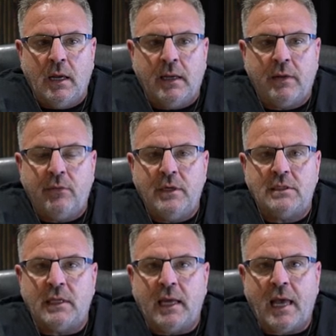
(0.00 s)
Now, the
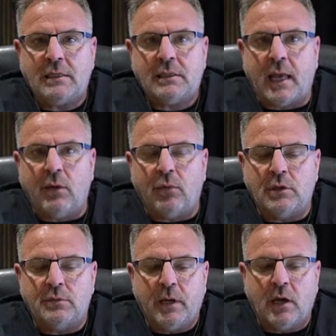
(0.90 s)
reason they asked that
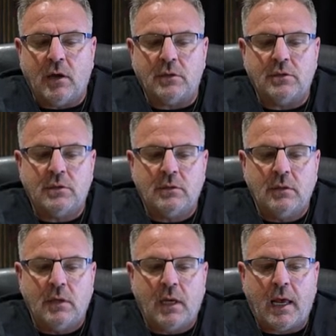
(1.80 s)
was because
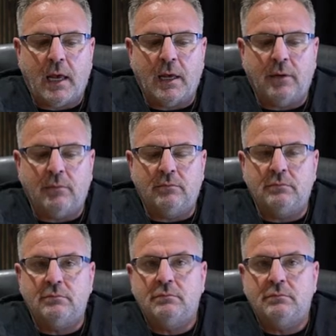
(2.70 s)
um,